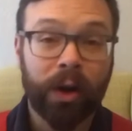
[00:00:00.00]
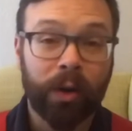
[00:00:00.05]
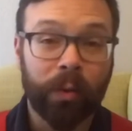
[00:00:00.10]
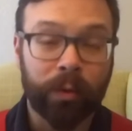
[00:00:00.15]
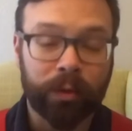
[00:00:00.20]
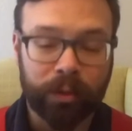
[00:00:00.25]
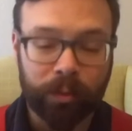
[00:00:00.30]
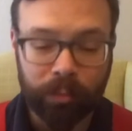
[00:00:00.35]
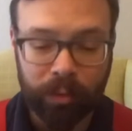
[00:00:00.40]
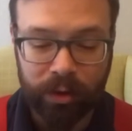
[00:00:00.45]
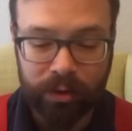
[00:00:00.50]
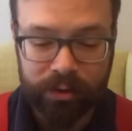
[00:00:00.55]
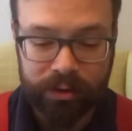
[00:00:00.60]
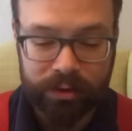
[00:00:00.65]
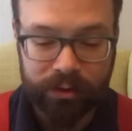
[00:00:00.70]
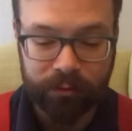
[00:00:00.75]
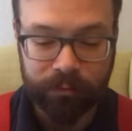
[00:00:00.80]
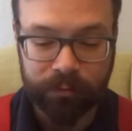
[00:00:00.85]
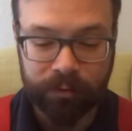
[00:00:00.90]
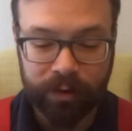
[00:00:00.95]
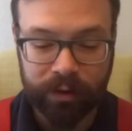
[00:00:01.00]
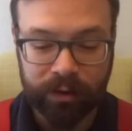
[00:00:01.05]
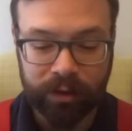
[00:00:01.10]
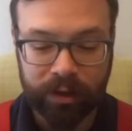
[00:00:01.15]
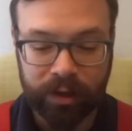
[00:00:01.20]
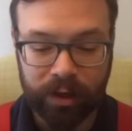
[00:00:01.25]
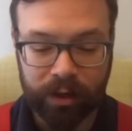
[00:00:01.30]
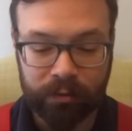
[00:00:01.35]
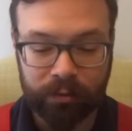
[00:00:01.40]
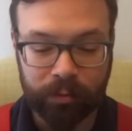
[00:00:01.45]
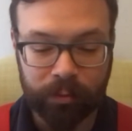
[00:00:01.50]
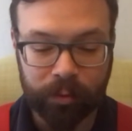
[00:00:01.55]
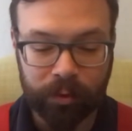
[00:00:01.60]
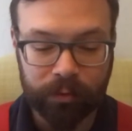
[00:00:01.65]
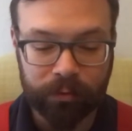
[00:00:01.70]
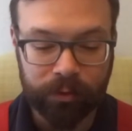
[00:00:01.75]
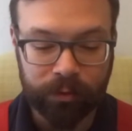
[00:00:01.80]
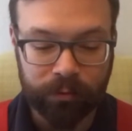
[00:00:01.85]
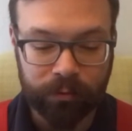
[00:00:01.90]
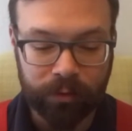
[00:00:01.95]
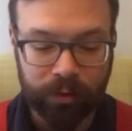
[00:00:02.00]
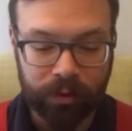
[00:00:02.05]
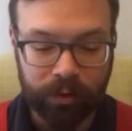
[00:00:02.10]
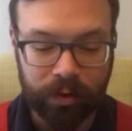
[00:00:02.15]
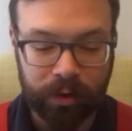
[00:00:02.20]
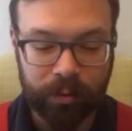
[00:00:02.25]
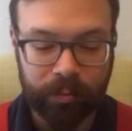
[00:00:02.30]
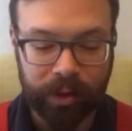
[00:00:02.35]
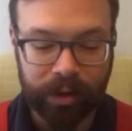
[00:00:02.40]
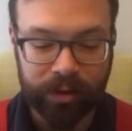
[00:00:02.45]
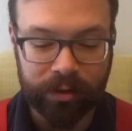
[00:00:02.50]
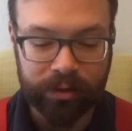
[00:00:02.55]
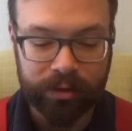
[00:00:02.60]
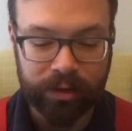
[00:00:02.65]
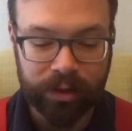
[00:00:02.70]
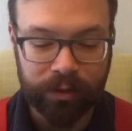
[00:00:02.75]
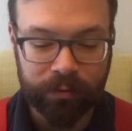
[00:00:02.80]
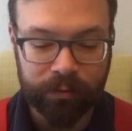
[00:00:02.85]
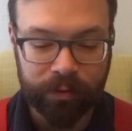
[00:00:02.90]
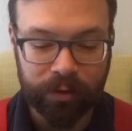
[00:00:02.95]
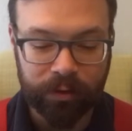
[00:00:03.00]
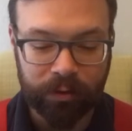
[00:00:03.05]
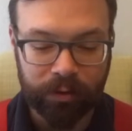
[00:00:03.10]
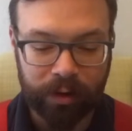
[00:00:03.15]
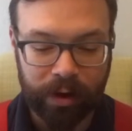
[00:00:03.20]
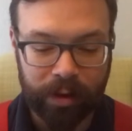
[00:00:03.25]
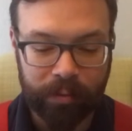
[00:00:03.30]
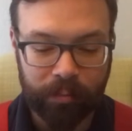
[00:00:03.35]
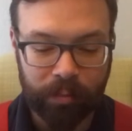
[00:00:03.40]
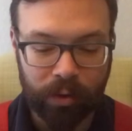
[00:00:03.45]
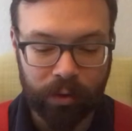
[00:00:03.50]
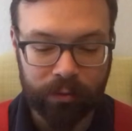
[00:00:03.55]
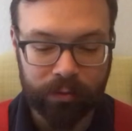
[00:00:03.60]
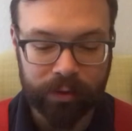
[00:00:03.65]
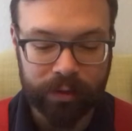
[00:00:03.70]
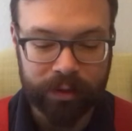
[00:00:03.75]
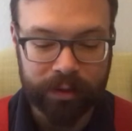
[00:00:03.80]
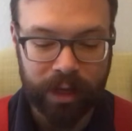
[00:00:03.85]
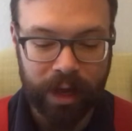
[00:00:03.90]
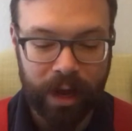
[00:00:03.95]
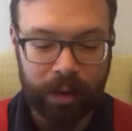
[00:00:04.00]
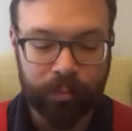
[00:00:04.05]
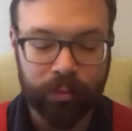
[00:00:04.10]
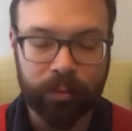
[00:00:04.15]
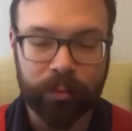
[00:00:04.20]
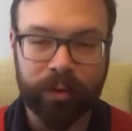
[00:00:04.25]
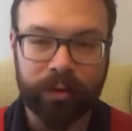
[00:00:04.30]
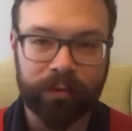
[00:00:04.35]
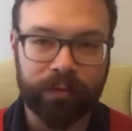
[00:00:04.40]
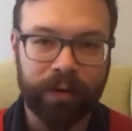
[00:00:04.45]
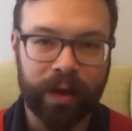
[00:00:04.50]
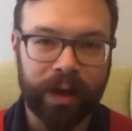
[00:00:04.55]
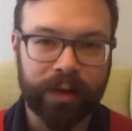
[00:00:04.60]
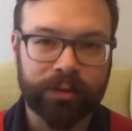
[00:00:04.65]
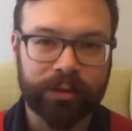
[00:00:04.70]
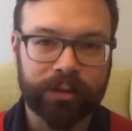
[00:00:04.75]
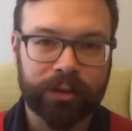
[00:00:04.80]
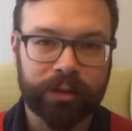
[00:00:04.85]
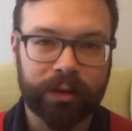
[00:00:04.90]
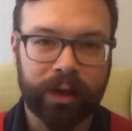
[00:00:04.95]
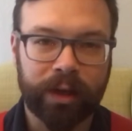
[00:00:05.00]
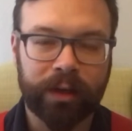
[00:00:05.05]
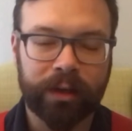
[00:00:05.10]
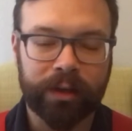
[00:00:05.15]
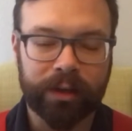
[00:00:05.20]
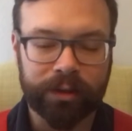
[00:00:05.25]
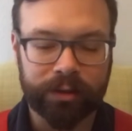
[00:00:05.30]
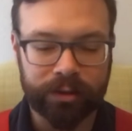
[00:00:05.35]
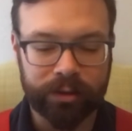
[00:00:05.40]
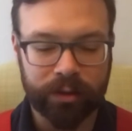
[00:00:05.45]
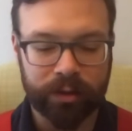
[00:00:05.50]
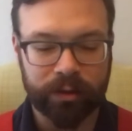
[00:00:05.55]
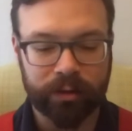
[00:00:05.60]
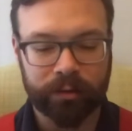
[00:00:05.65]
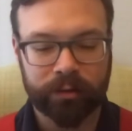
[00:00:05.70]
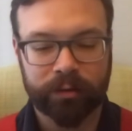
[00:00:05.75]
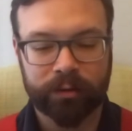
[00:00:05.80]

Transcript: With the burdens of fear and guilt removed, you feel good about yourself and you climb over the top will be faster and easier.